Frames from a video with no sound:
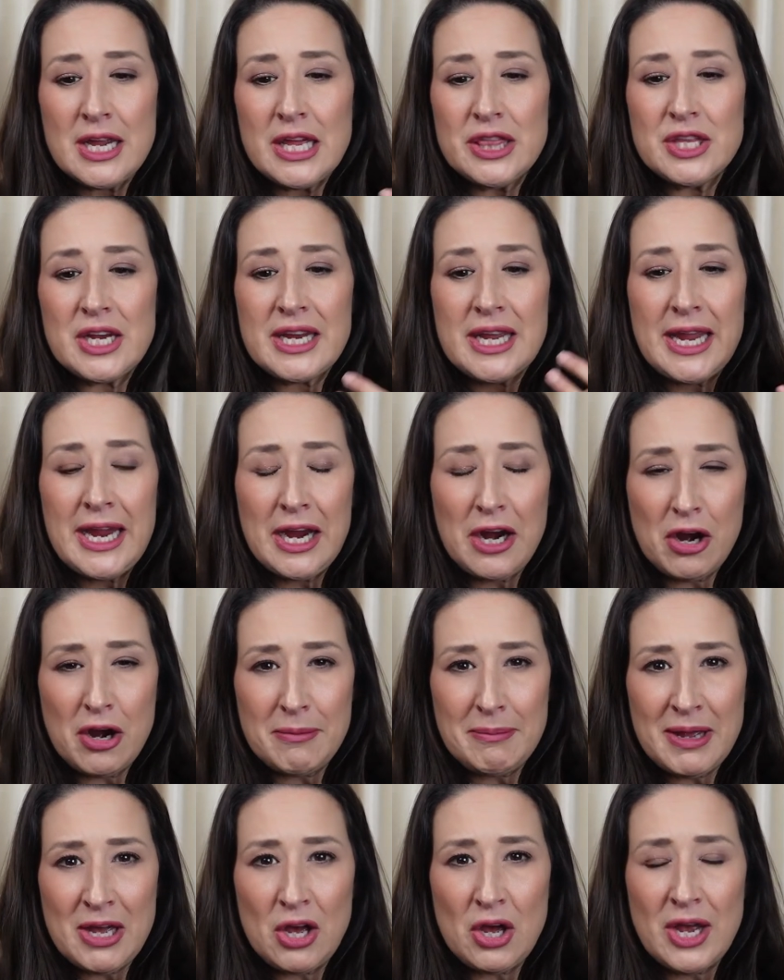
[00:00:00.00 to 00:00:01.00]
The
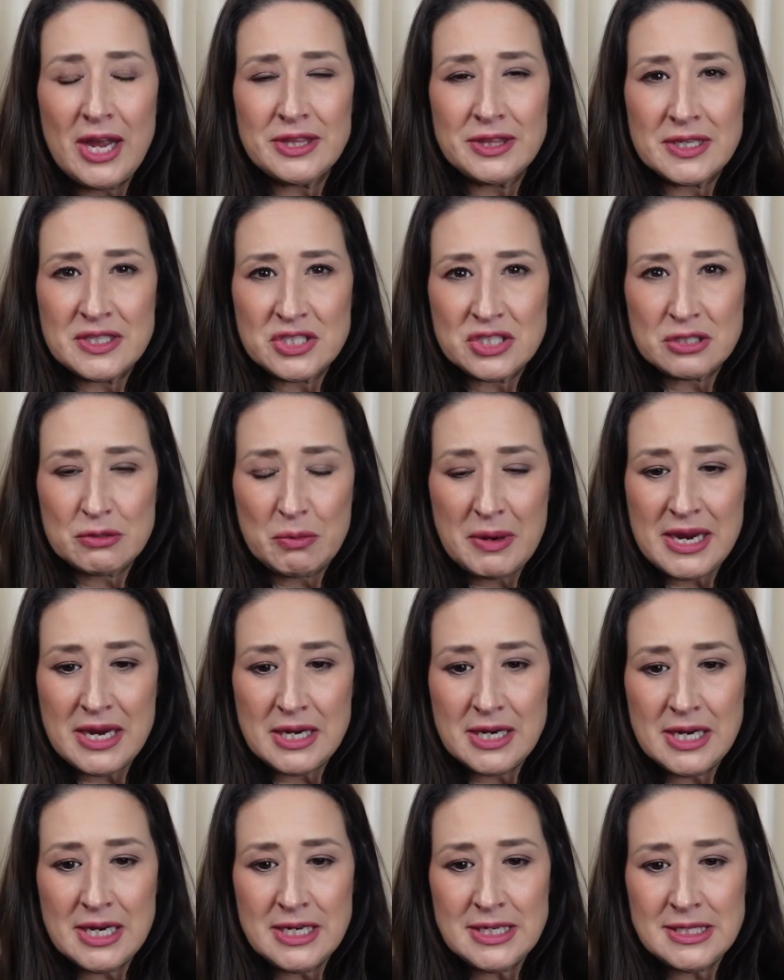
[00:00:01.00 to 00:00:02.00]
caramel and the
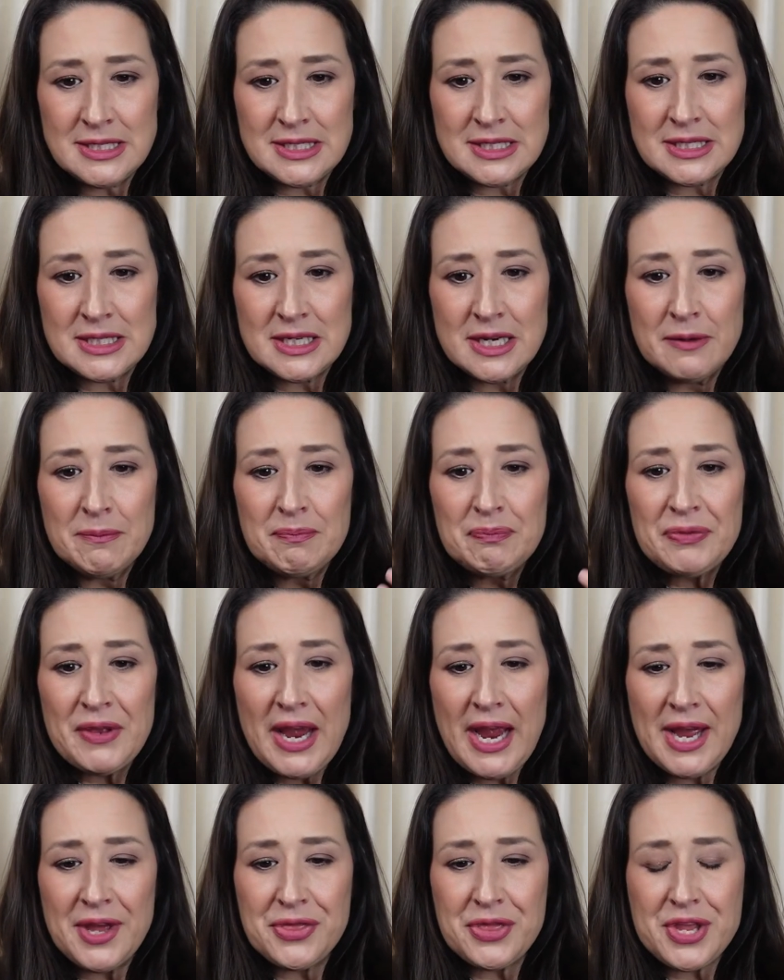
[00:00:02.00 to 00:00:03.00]
sweetness
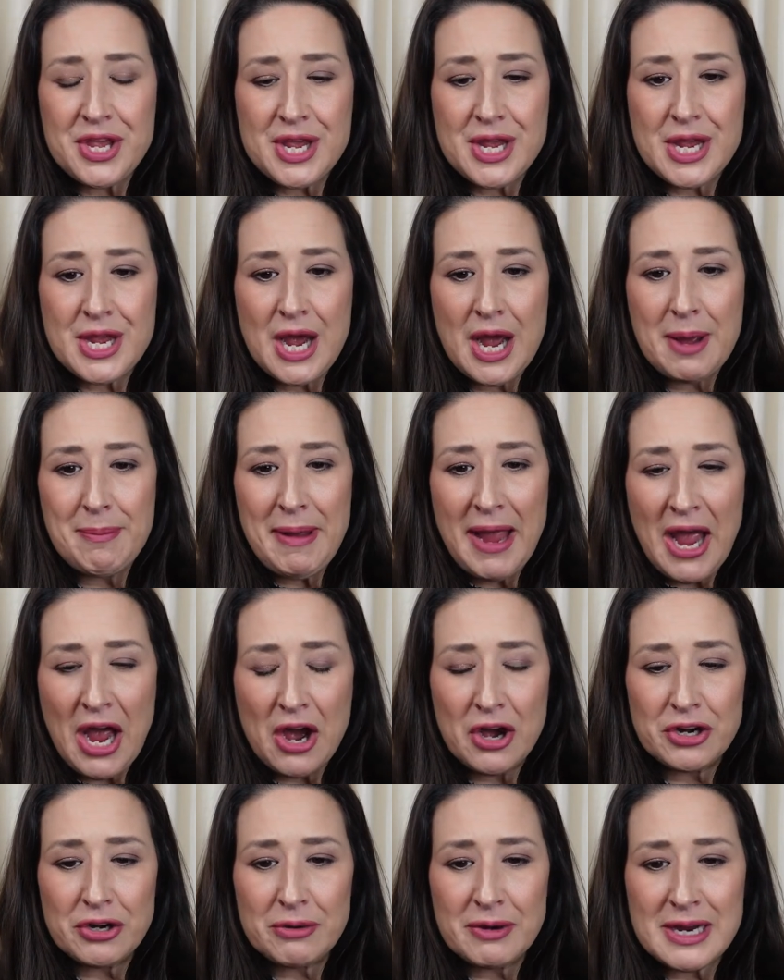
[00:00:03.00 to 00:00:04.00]
and the
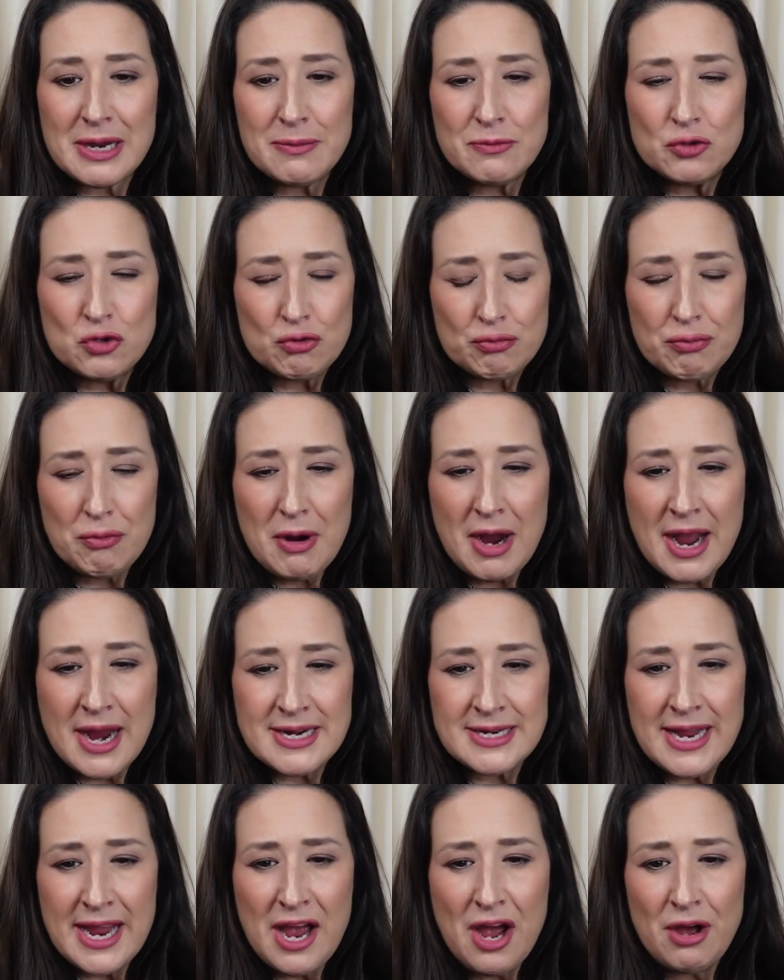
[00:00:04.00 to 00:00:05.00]
powdery dry
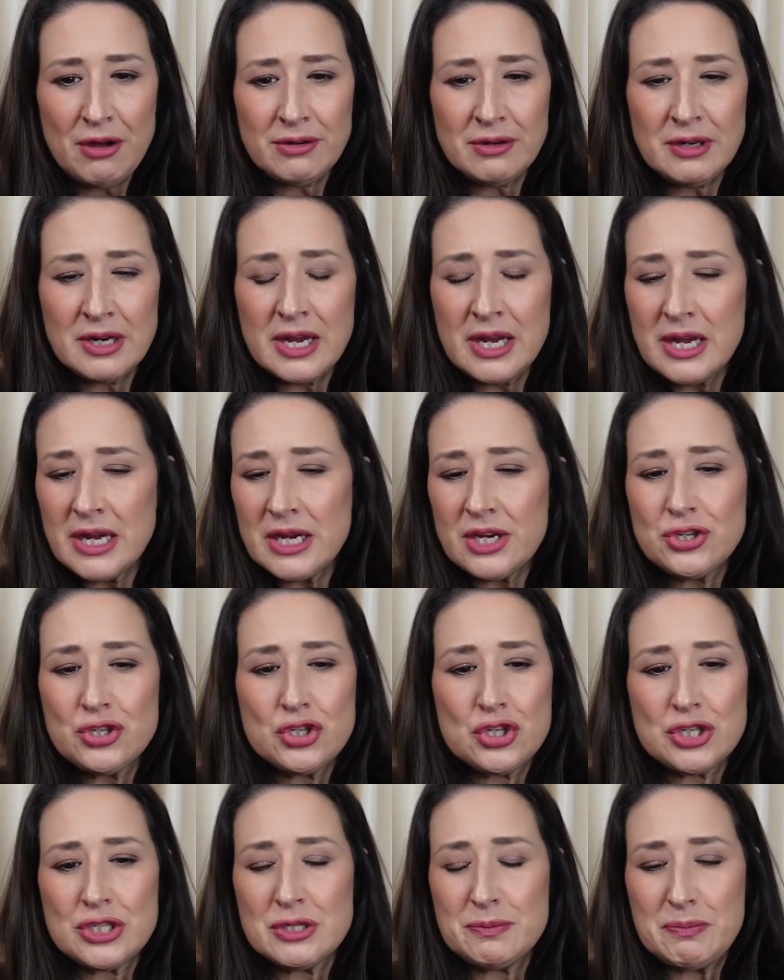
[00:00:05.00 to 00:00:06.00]
down is
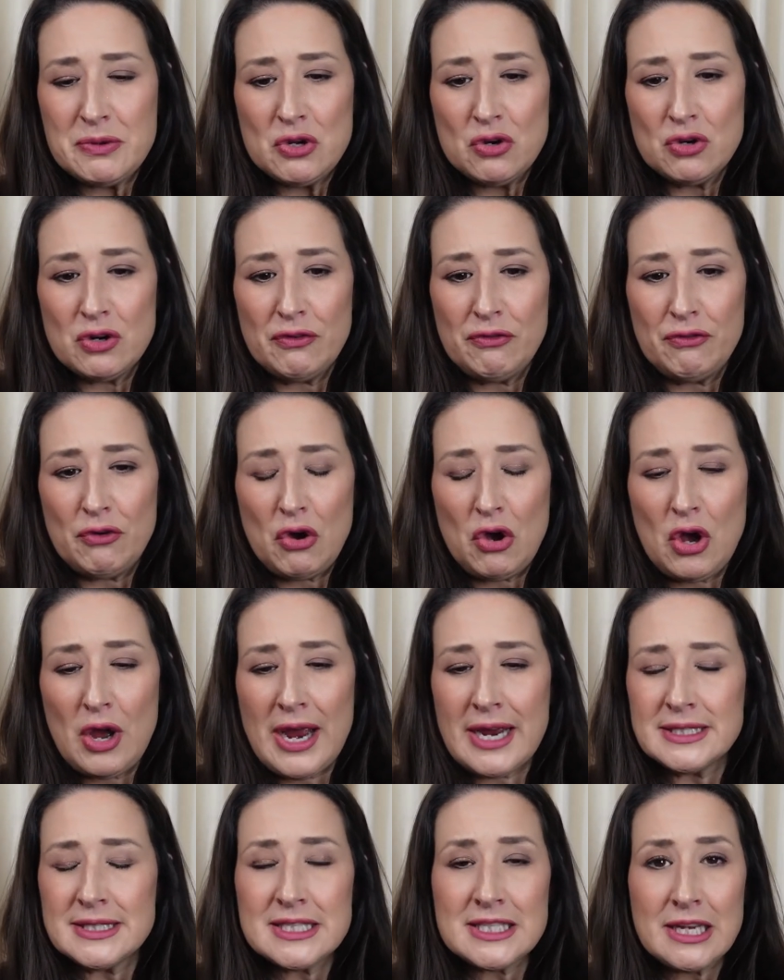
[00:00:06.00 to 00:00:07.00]
just beautiful.
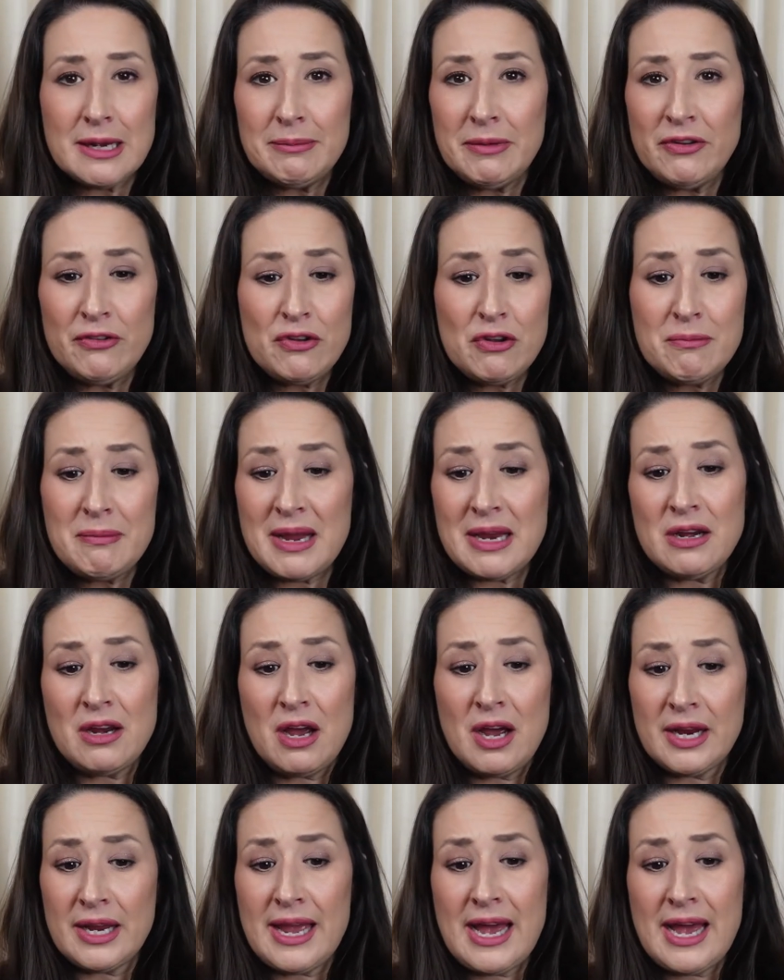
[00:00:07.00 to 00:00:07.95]
And some of you may not